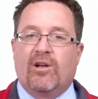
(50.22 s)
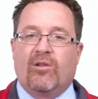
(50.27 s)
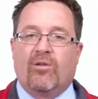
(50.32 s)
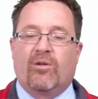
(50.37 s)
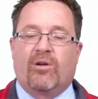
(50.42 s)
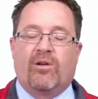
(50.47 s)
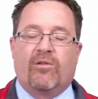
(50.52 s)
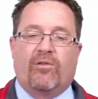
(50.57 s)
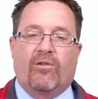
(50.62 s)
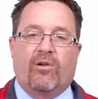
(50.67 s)

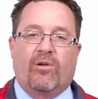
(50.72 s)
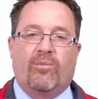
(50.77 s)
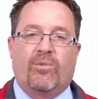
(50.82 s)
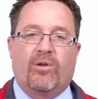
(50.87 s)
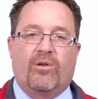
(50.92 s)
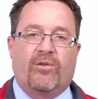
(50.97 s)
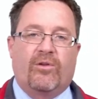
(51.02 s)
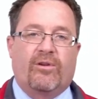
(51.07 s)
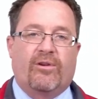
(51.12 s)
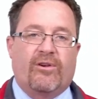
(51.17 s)
looking for a
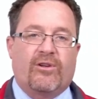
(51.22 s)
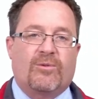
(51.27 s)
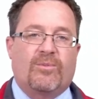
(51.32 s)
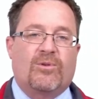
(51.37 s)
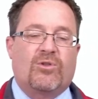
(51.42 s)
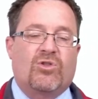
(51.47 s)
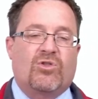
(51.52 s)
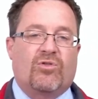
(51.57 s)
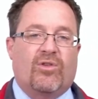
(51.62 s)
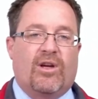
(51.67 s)
beautiful
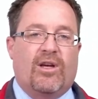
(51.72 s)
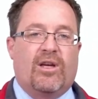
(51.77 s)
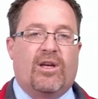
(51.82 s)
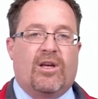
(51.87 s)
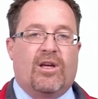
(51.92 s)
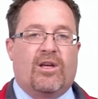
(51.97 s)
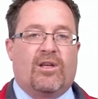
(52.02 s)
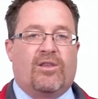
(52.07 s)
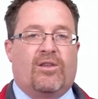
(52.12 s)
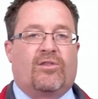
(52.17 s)
Christmas tree.
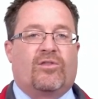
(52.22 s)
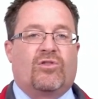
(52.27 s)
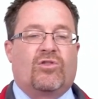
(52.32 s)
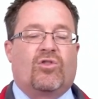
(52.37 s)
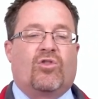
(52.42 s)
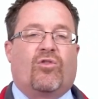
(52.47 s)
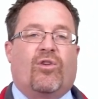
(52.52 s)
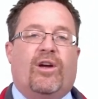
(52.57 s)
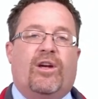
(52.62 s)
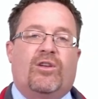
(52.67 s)
This is
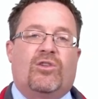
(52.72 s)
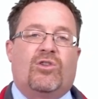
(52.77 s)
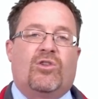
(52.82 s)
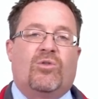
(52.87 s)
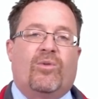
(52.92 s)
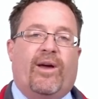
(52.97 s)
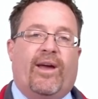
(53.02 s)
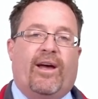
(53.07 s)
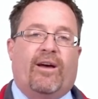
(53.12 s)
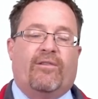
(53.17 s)
great
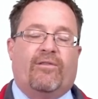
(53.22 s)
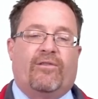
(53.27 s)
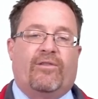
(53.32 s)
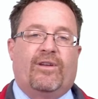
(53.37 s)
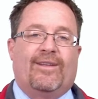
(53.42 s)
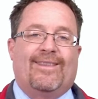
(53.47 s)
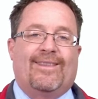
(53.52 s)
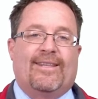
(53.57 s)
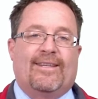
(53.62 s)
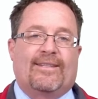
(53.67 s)
to
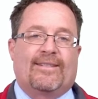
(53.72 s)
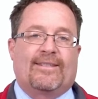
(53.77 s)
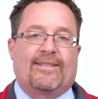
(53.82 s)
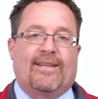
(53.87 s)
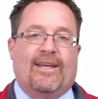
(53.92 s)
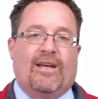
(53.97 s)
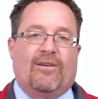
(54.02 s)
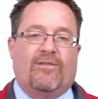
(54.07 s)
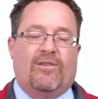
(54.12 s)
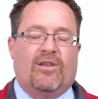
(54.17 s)
outfit the
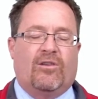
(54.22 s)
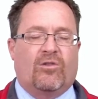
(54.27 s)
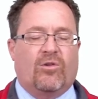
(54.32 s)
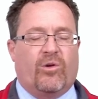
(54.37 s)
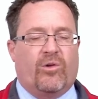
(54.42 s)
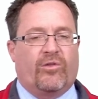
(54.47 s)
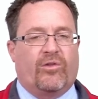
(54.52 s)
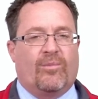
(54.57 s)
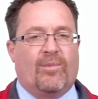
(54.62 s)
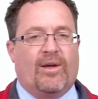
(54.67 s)
staff, and this
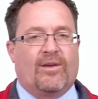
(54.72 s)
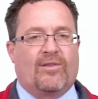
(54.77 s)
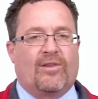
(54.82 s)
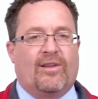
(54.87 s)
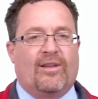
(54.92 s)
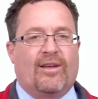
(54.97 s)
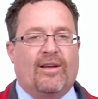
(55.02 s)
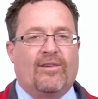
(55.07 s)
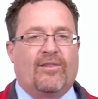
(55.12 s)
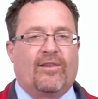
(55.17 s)
also makes a
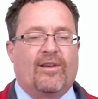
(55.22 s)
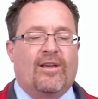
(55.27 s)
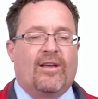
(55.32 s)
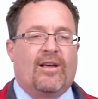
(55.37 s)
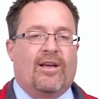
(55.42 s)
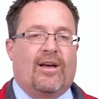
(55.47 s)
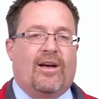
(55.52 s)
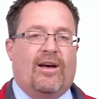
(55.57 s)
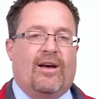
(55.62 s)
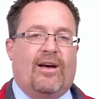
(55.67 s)
nice
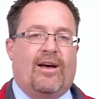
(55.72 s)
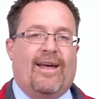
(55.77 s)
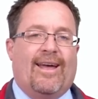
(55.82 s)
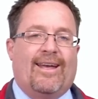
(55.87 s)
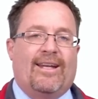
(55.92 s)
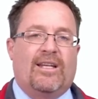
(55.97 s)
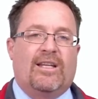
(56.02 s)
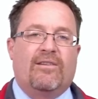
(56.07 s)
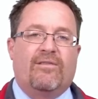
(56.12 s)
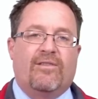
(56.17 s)
uh,
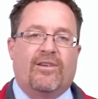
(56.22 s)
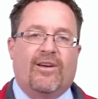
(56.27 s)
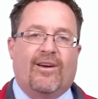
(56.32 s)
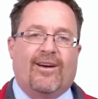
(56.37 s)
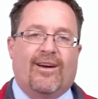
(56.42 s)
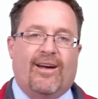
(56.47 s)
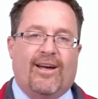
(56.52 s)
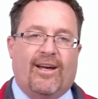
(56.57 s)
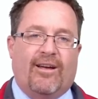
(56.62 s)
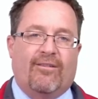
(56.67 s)
end-of-year
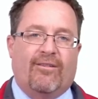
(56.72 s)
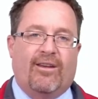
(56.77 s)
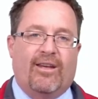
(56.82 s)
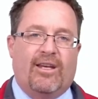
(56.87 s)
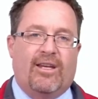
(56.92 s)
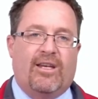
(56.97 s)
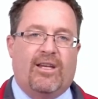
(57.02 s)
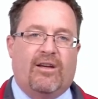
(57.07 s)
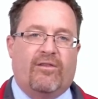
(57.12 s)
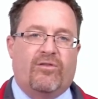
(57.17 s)
holiday
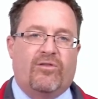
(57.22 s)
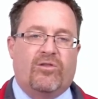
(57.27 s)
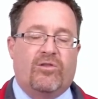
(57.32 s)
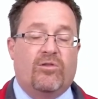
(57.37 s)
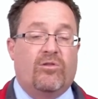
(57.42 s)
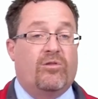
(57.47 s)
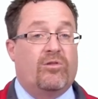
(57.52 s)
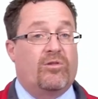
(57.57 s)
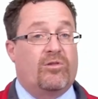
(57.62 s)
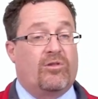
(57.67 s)
gift
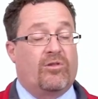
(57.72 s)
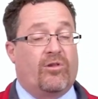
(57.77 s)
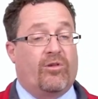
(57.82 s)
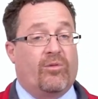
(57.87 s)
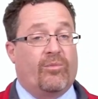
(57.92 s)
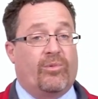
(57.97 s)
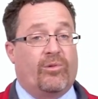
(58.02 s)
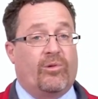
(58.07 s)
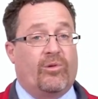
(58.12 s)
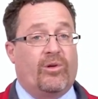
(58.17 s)
to, to your
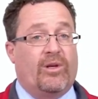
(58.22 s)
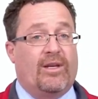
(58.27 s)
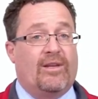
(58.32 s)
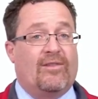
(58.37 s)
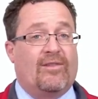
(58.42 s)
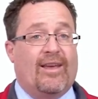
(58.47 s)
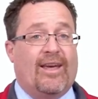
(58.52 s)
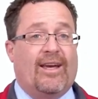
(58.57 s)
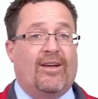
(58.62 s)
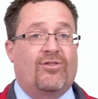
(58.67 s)

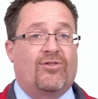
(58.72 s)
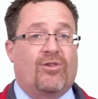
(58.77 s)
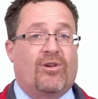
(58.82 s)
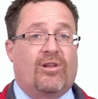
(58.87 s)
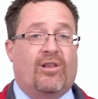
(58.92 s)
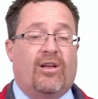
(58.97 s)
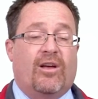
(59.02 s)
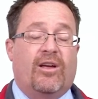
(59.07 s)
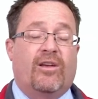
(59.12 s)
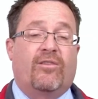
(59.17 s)
employees and your
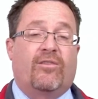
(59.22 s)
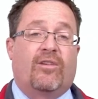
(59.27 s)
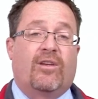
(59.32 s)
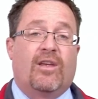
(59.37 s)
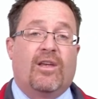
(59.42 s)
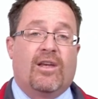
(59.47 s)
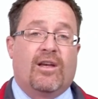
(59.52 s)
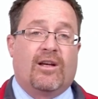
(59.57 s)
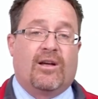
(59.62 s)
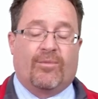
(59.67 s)
clients.
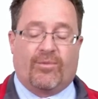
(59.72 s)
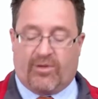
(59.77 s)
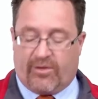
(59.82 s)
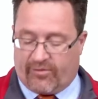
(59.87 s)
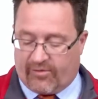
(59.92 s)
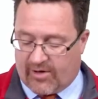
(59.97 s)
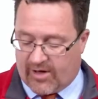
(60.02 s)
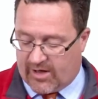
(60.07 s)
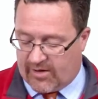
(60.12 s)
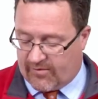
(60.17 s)
comes in a
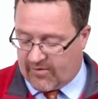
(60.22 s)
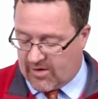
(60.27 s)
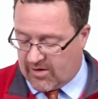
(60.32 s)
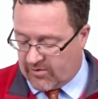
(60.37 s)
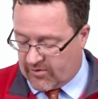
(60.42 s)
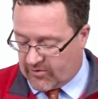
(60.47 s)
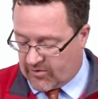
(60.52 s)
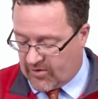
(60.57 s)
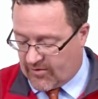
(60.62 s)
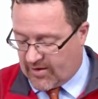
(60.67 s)
variety of
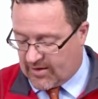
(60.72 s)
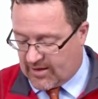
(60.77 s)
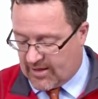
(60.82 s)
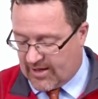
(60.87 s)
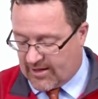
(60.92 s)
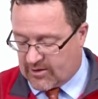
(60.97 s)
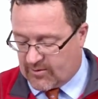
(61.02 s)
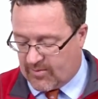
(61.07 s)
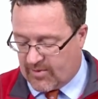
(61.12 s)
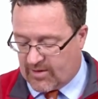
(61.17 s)
colors. All right, the
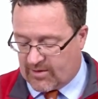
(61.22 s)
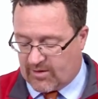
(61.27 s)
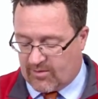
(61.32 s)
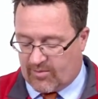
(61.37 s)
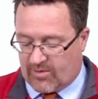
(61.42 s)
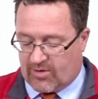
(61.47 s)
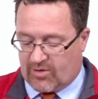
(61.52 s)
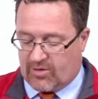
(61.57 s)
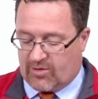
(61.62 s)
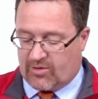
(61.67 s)
next product I
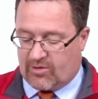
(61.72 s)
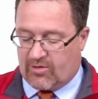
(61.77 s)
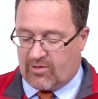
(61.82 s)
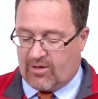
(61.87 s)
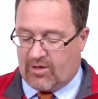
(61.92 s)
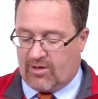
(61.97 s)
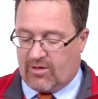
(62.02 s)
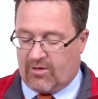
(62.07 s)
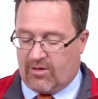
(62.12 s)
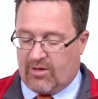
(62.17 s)
wanted to show
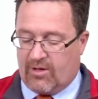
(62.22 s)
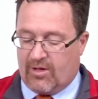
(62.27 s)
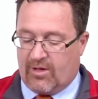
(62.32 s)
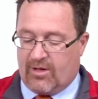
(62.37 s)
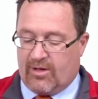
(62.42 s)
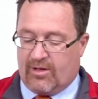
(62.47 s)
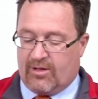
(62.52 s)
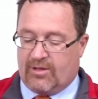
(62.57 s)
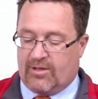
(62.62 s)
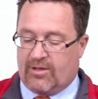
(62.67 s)
you here,
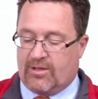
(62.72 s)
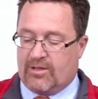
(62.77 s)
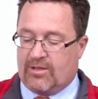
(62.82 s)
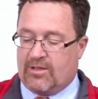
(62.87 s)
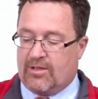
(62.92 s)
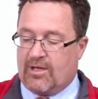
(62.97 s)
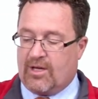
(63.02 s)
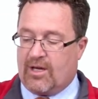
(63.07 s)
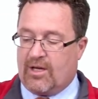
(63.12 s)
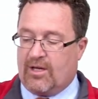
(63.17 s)

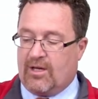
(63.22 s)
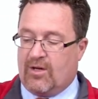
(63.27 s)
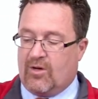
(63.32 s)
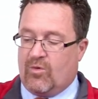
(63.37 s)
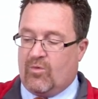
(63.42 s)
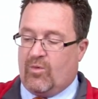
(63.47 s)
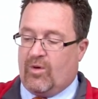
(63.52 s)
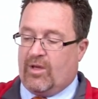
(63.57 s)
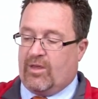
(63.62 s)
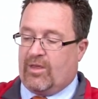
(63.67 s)

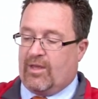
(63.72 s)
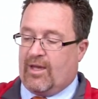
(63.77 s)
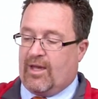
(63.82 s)
staying with